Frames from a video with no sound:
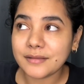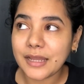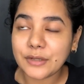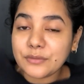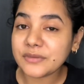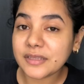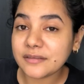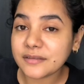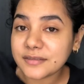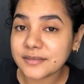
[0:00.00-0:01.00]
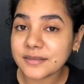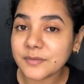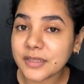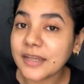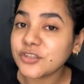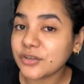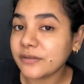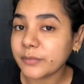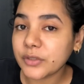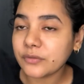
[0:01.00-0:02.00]
I don't think this is something I should
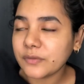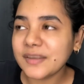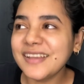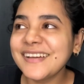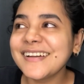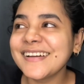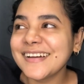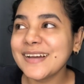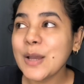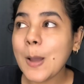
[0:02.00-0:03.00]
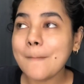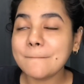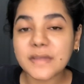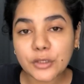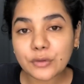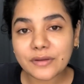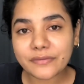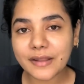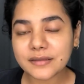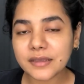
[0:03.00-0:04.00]
have been doing. But you know, it
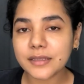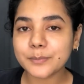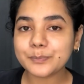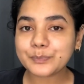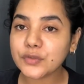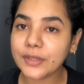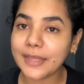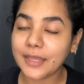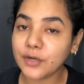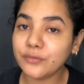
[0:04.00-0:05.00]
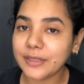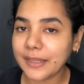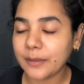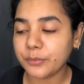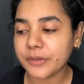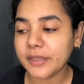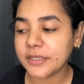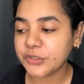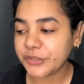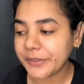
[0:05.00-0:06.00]
felt good. So yeah, that really helped with the
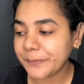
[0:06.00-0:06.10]
itching.